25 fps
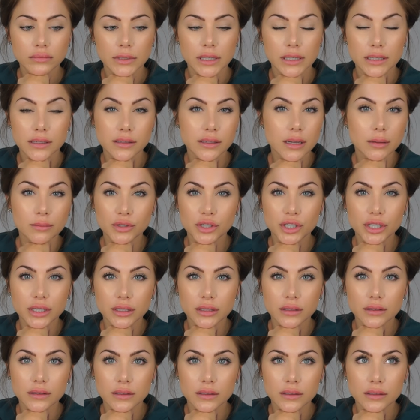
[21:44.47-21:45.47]
and
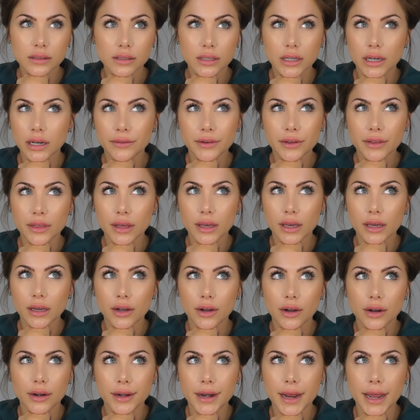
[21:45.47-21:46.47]
assumptions and everything are